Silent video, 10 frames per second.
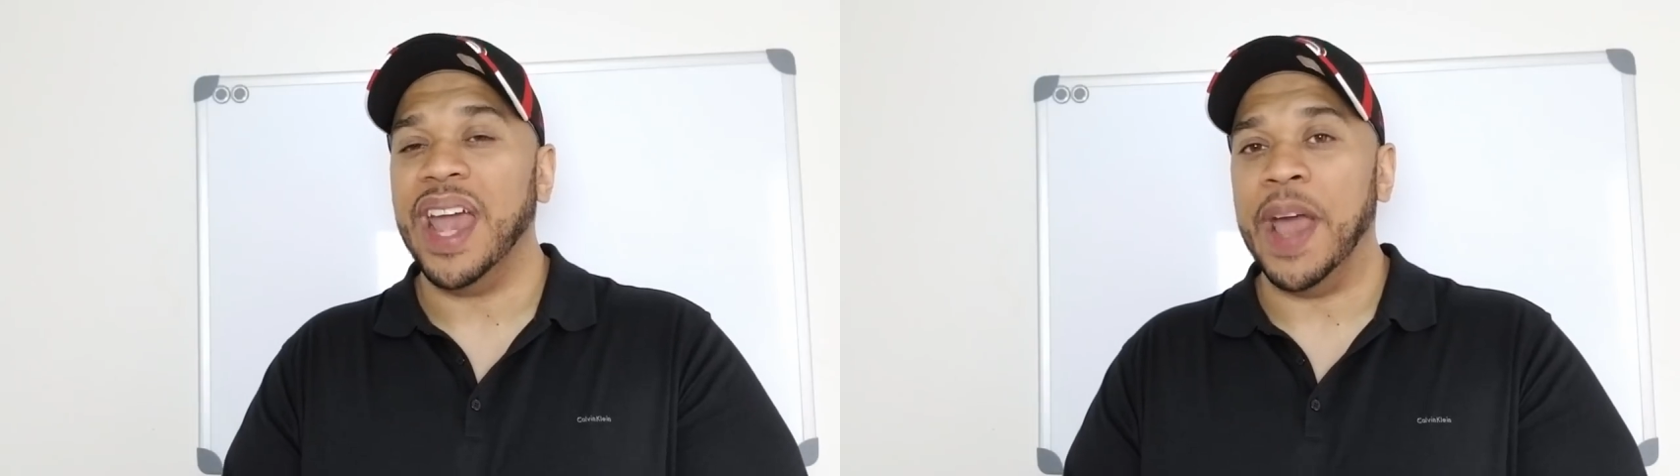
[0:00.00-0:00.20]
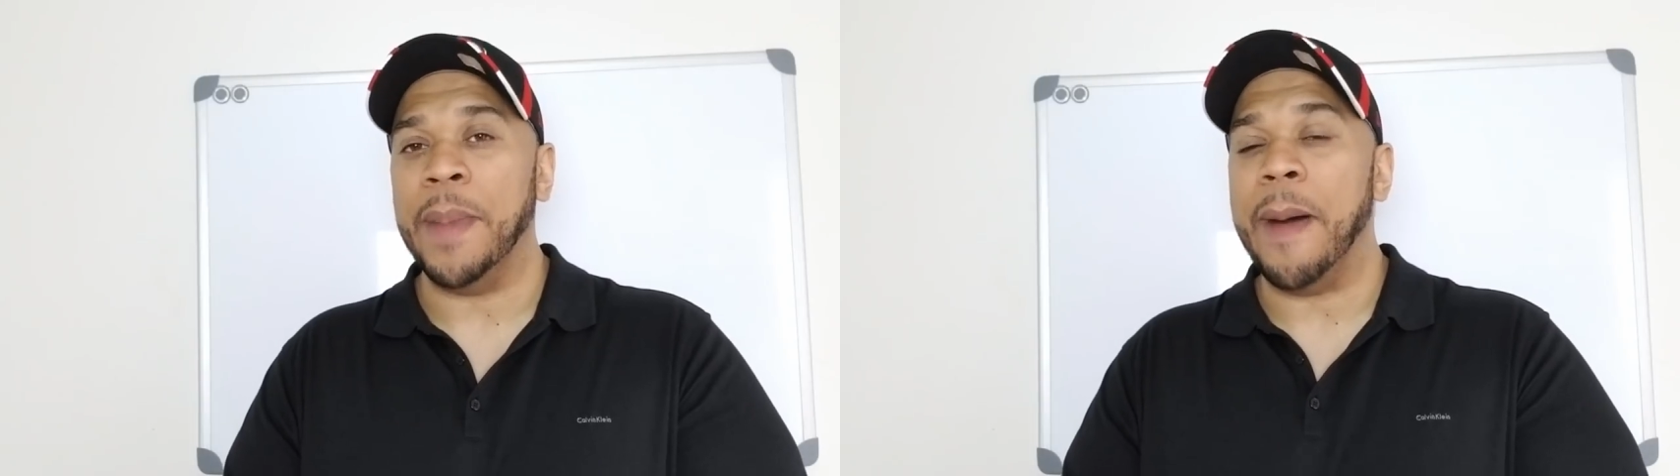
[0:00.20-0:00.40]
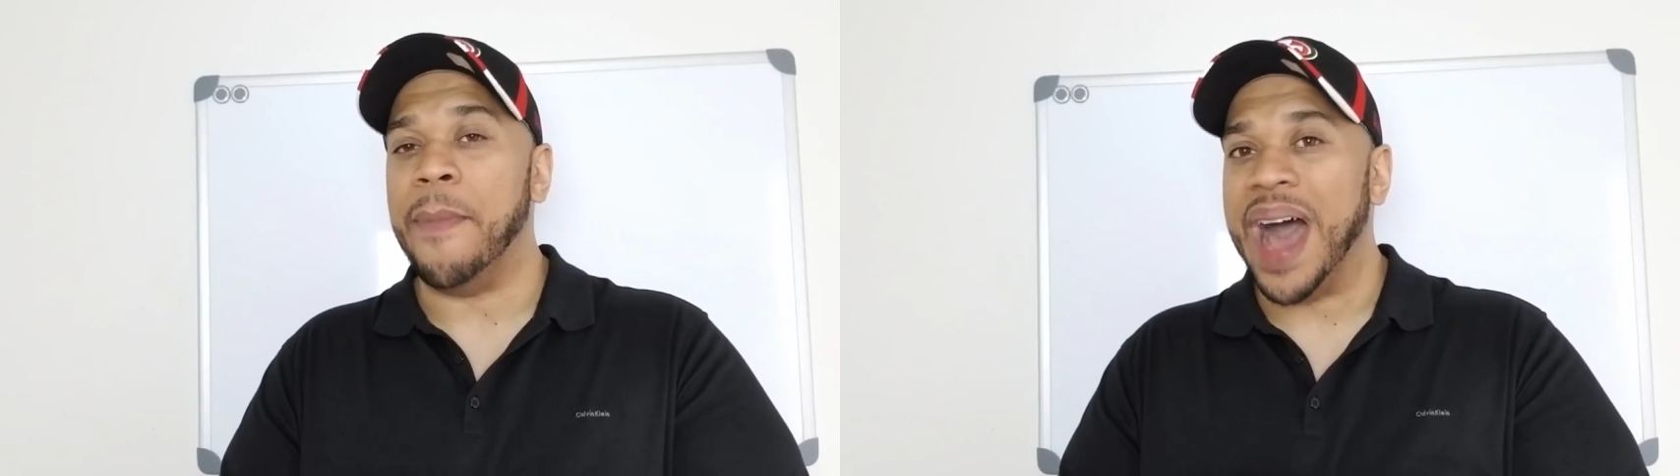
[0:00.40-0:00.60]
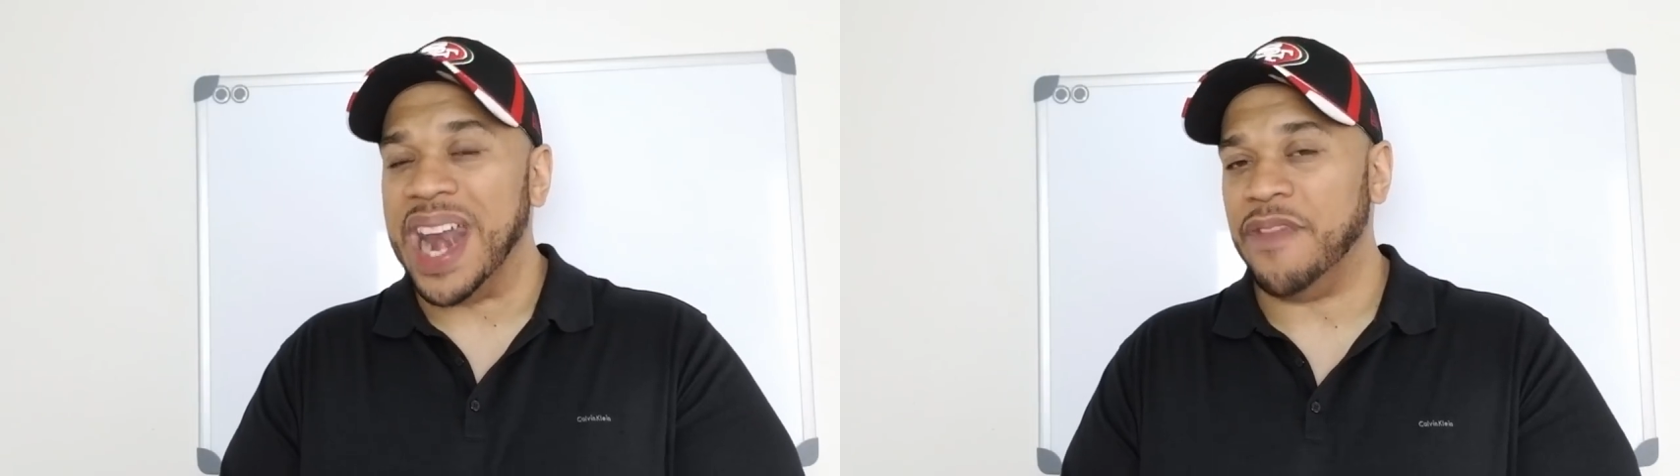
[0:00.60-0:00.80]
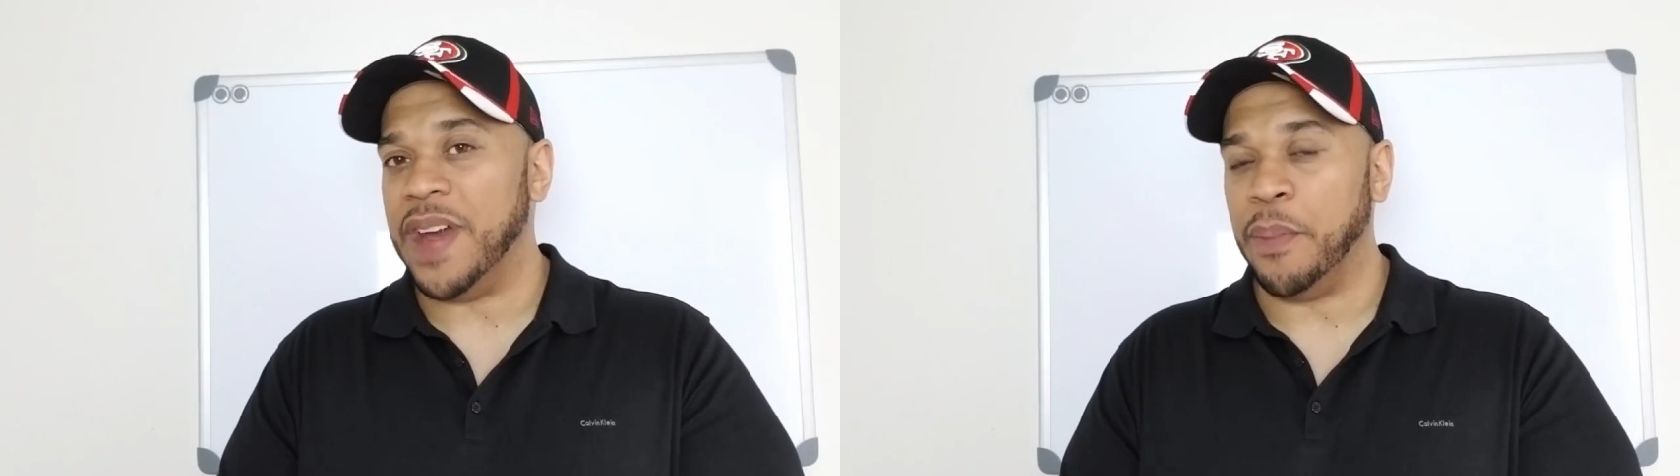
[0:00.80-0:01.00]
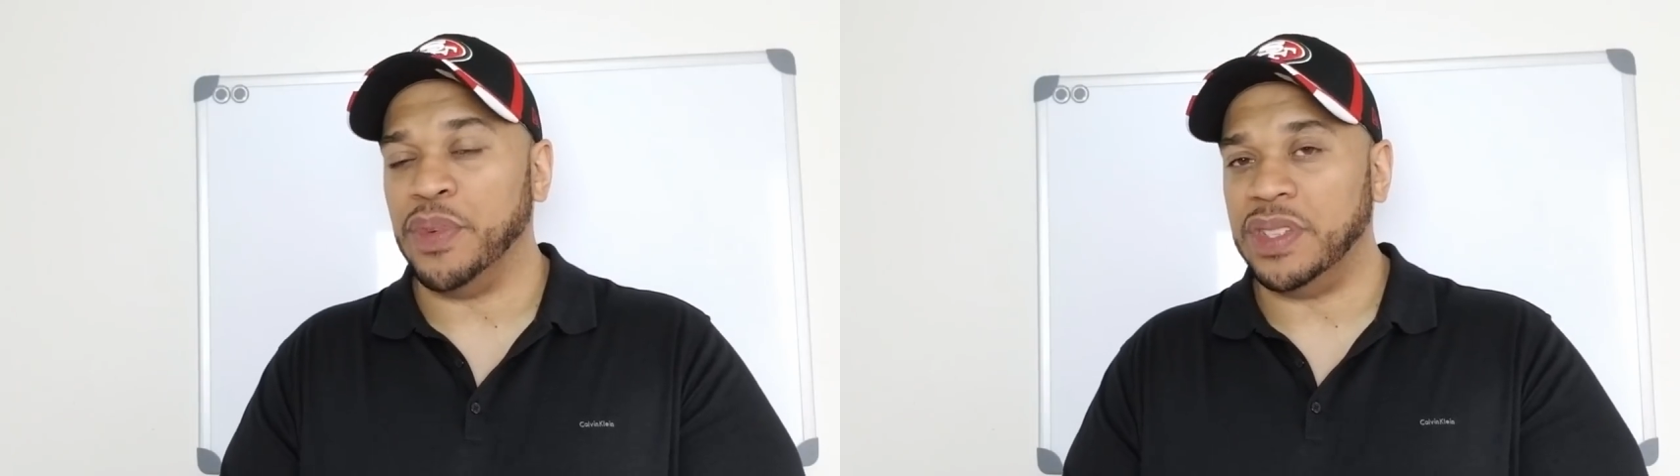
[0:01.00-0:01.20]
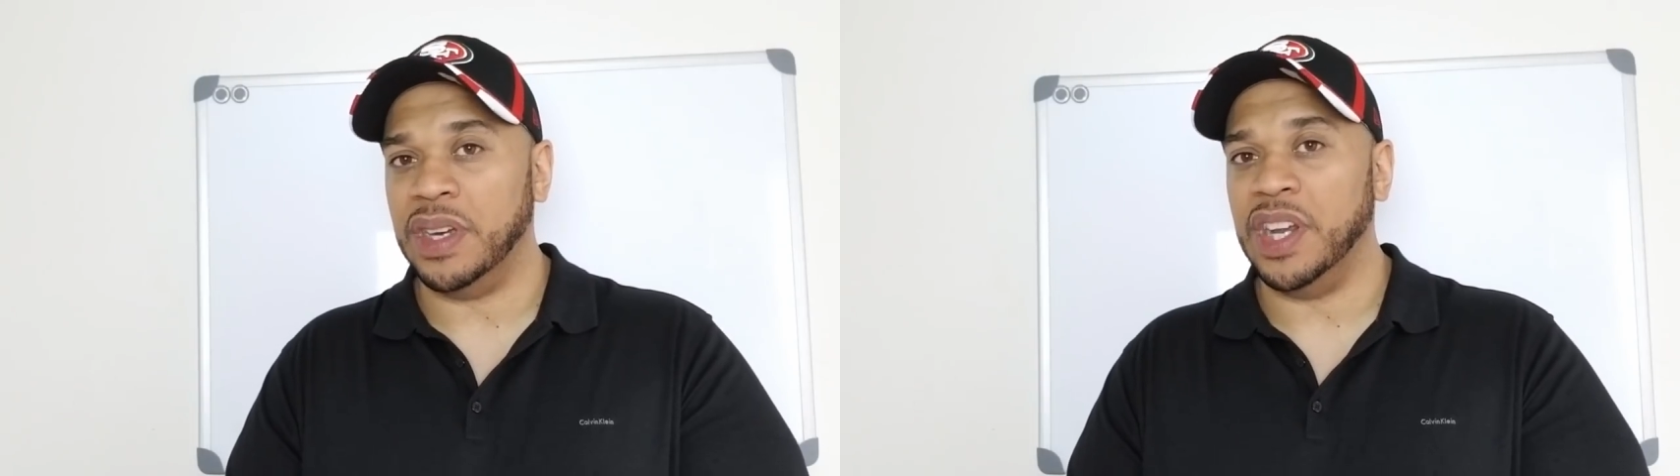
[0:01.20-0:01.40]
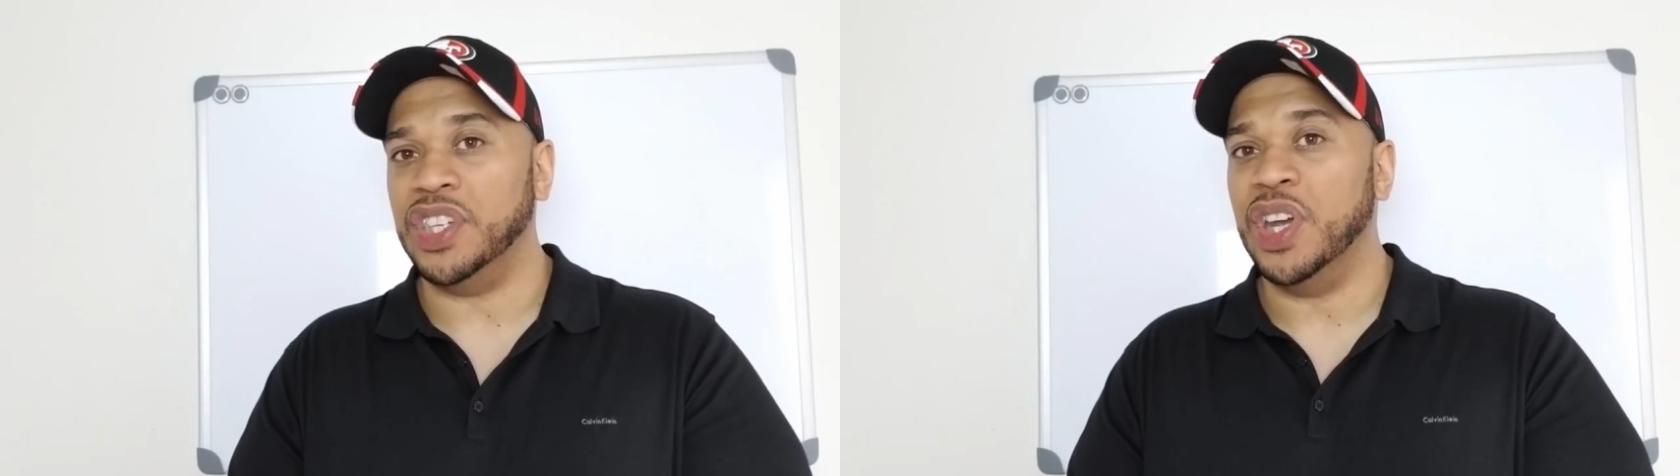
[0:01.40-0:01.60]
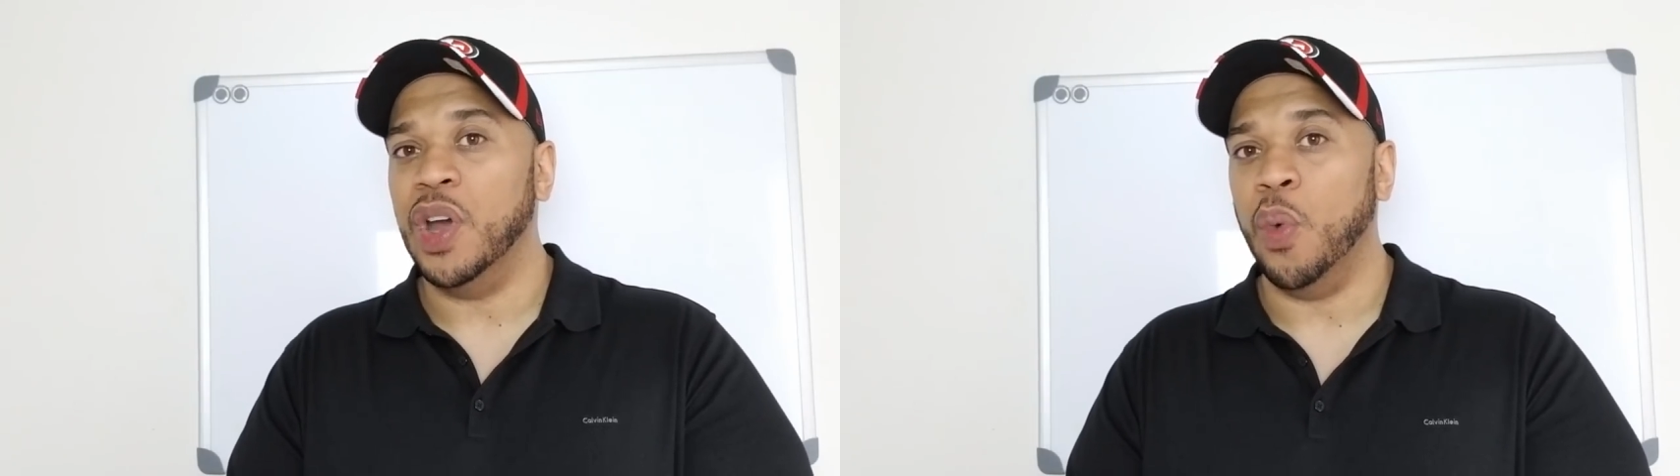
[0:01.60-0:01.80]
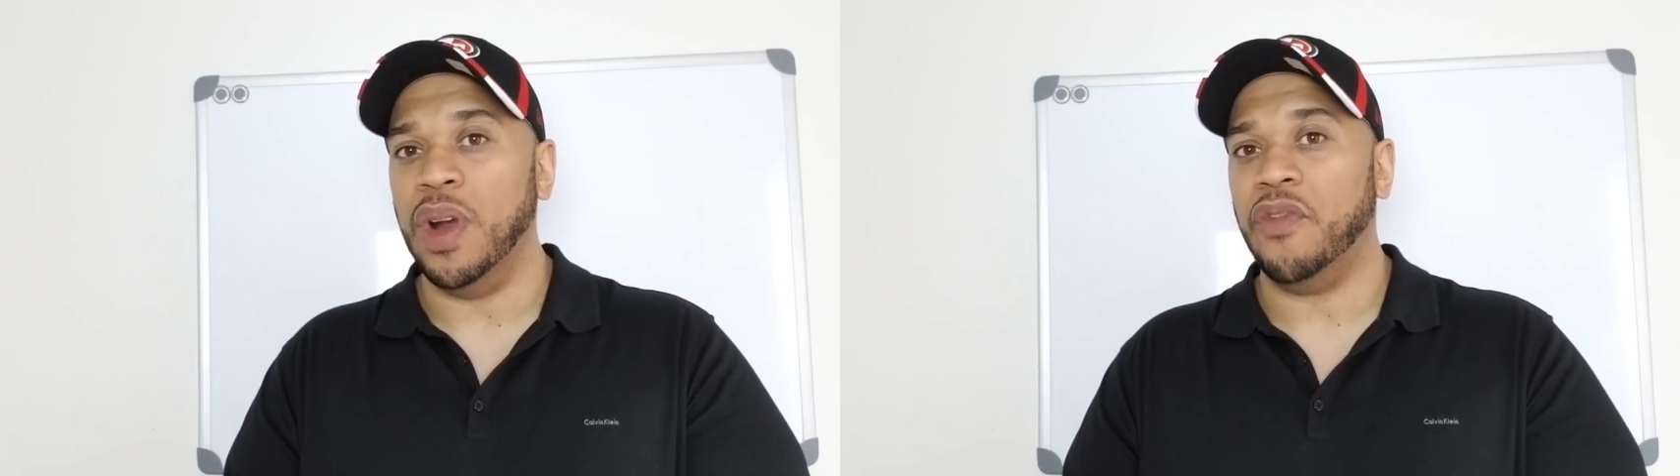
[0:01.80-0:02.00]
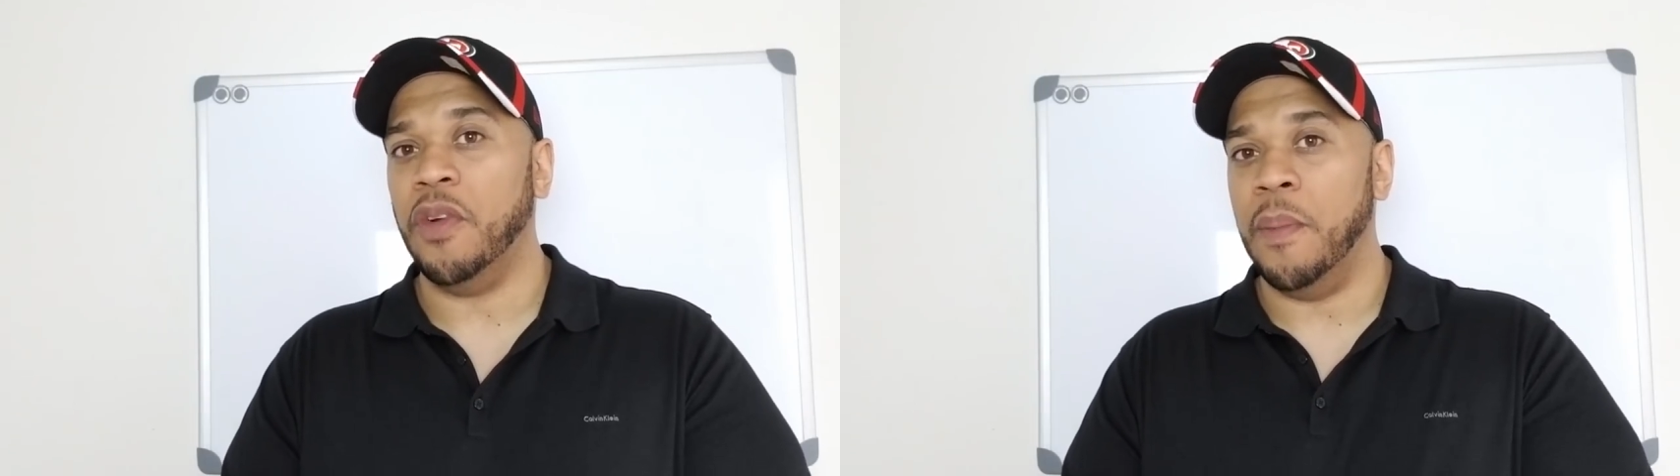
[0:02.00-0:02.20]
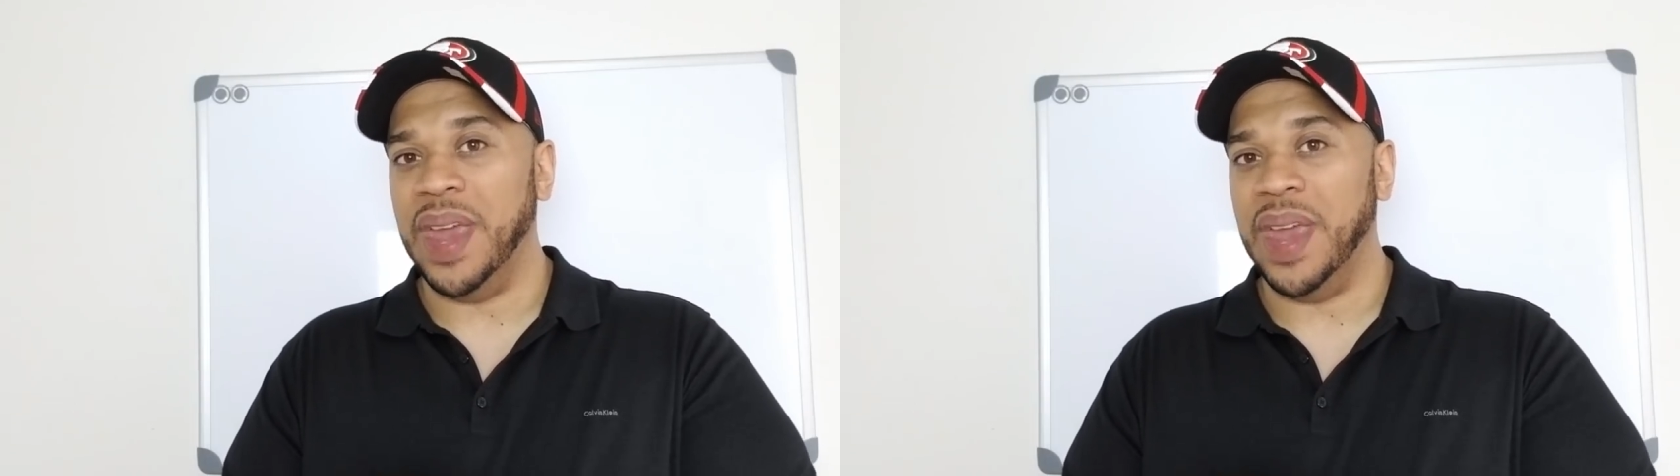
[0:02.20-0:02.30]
and my body fat percentage went from